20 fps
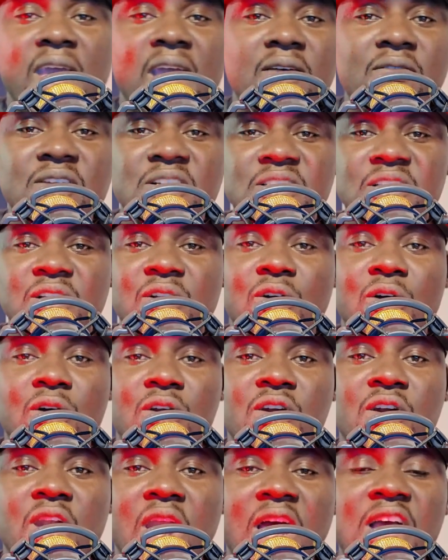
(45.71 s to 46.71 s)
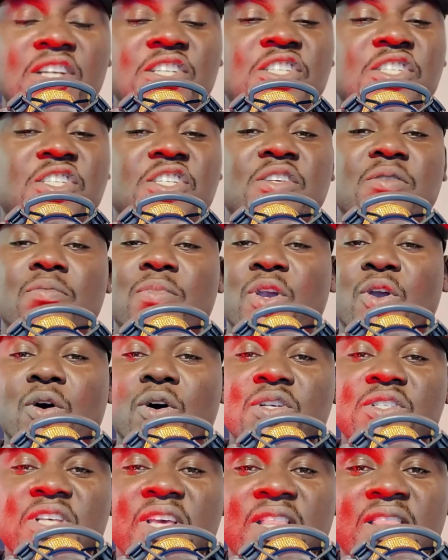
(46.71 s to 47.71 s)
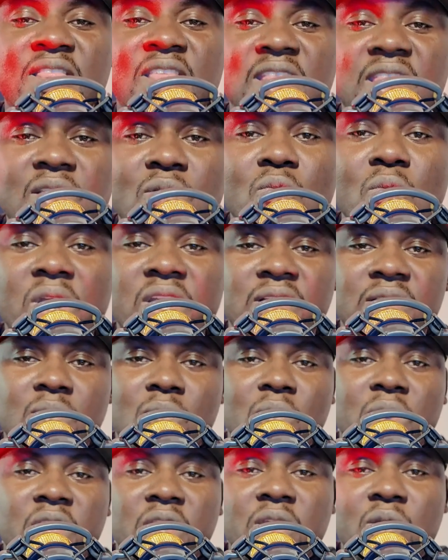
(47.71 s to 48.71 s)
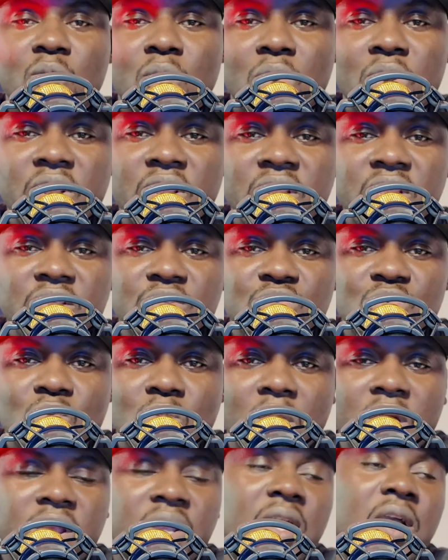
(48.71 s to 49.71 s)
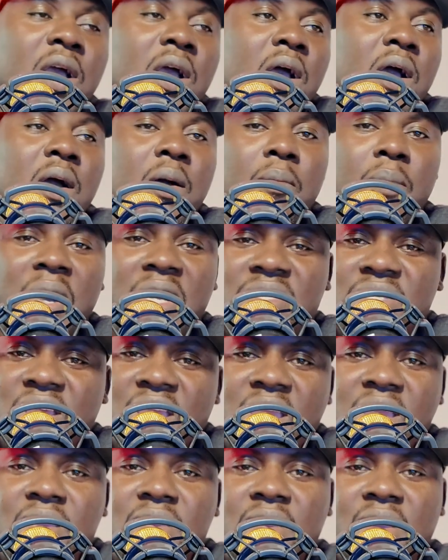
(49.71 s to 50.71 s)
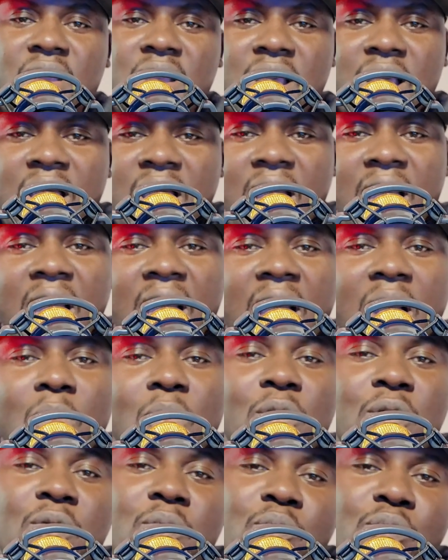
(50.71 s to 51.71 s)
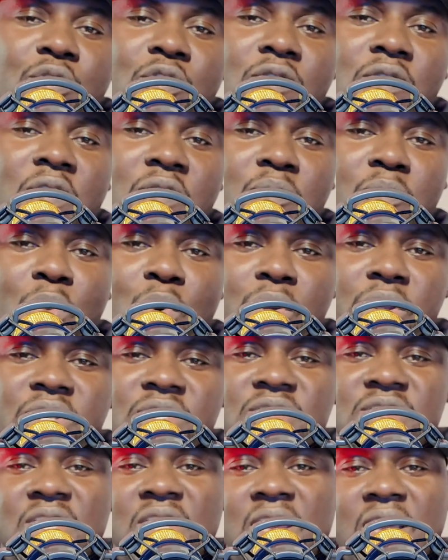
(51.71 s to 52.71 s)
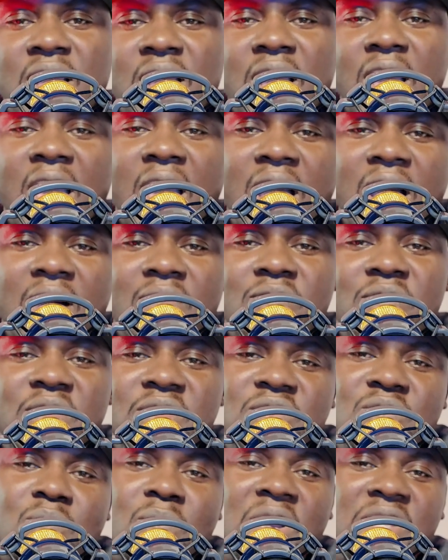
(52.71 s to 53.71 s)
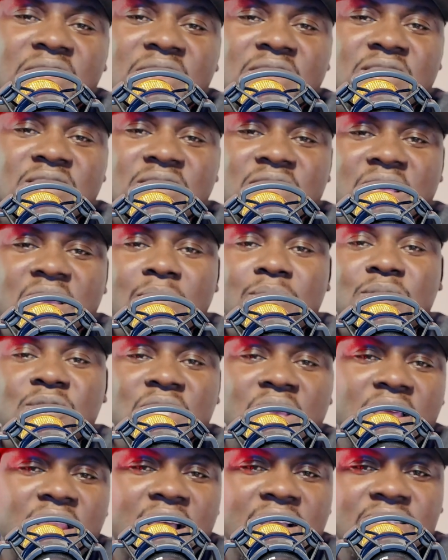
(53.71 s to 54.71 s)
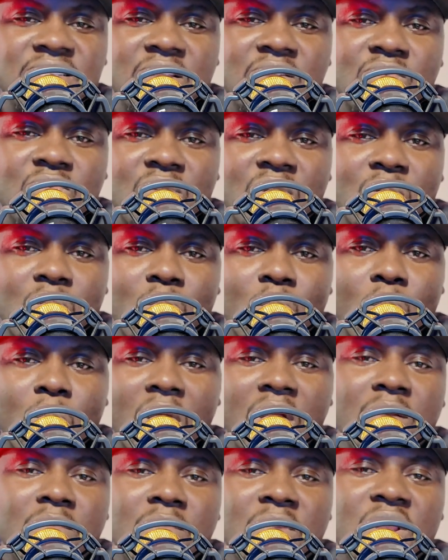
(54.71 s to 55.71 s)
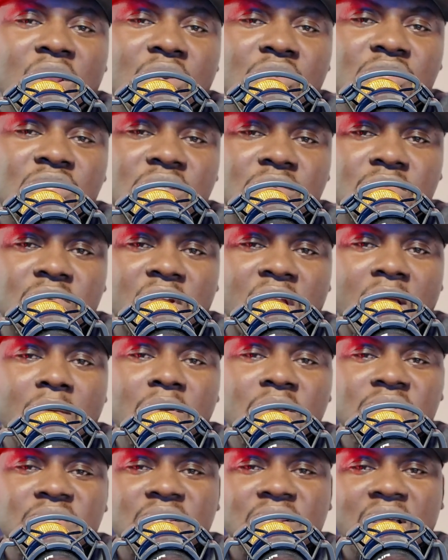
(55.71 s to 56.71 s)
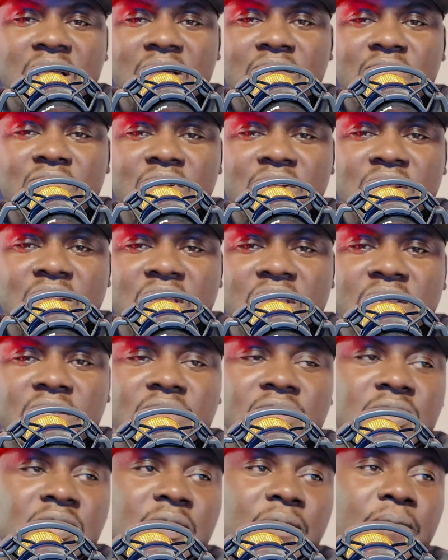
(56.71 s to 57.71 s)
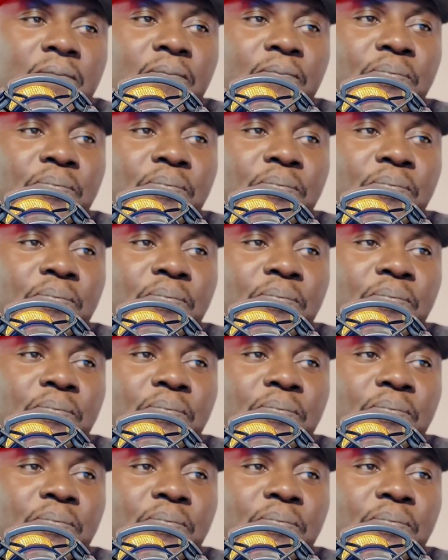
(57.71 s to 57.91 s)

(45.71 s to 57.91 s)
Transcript: everything got crashed because it didn't work the way they wanted it to work. But hey, I want to prove a point. I have this magic steps, and I said 1 million subscribers in 100 days.